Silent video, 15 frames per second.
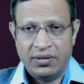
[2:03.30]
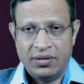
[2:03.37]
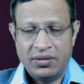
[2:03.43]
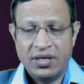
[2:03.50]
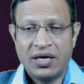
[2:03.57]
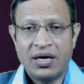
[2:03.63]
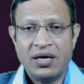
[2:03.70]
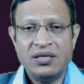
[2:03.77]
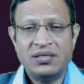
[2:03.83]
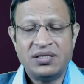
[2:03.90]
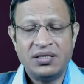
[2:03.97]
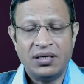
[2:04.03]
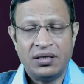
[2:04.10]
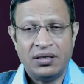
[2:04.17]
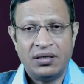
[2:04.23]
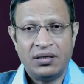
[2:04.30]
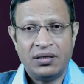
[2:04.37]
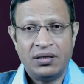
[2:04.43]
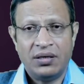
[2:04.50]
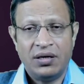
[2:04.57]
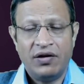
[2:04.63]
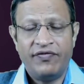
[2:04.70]
the consent
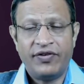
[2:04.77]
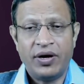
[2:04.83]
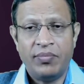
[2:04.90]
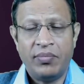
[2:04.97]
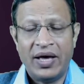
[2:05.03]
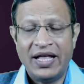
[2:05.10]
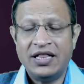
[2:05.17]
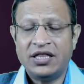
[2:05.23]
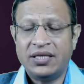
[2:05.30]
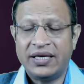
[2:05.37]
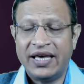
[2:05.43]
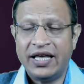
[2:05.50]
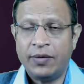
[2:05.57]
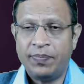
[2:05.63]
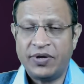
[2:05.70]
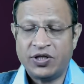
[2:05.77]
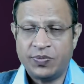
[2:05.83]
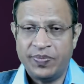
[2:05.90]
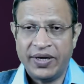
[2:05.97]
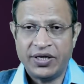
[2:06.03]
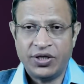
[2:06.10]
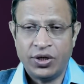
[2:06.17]
from healthcare
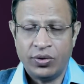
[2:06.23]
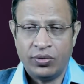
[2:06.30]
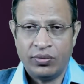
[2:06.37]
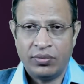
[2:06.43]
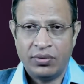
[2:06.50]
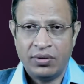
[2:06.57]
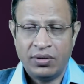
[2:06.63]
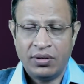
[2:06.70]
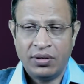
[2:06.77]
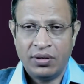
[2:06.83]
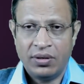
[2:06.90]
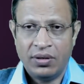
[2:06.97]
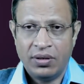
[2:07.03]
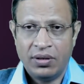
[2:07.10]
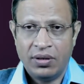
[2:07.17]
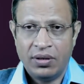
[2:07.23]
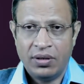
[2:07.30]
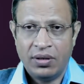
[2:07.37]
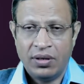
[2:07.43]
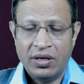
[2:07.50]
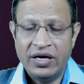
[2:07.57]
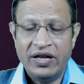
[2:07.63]
perspective
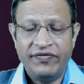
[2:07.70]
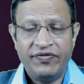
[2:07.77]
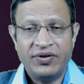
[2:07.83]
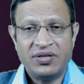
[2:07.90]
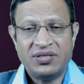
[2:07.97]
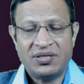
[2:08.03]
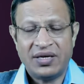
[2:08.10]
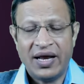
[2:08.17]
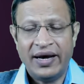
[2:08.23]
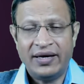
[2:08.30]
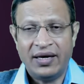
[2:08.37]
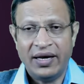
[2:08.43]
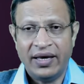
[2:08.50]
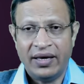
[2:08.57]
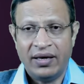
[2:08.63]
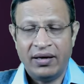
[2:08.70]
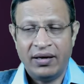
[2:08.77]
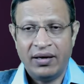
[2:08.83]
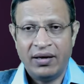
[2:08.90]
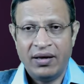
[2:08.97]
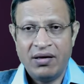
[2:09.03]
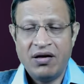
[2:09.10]
differs slightly
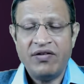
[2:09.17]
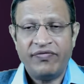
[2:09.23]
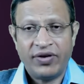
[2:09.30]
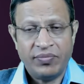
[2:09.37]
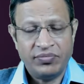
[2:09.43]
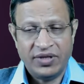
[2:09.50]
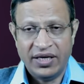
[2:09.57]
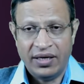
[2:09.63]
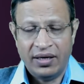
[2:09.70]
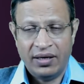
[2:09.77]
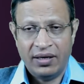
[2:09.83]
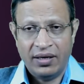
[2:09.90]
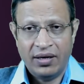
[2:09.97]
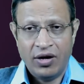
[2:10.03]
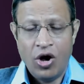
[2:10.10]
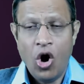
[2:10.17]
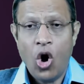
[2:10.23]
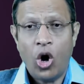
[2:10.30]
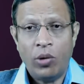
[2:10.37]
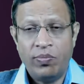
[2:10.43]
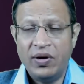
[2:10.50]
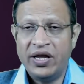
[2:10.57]
from the
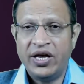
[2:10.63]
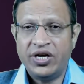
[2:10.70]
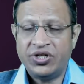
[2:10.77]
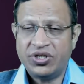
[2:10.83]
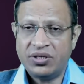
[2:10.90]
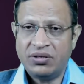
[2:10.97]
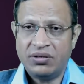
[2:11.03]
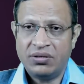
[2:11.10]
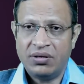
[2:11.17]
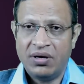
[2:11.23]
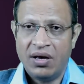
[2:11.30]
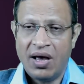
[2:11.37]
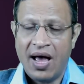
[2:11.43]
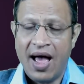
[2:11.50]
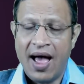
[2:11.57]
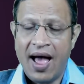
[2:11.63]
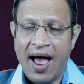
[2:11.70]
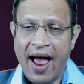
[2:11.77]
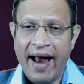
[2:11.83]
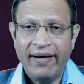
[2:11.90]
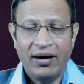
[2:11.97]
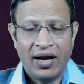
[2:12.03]
obligation
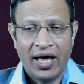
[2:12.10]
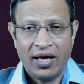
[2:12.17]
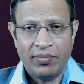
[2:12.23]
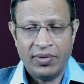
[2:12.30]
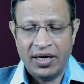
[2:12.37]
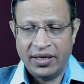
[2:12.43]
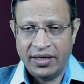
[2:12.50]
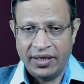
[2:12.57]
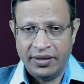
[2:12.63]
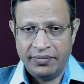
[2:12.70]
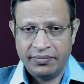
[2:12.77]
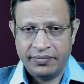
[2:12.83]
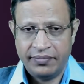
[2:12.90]
and liability.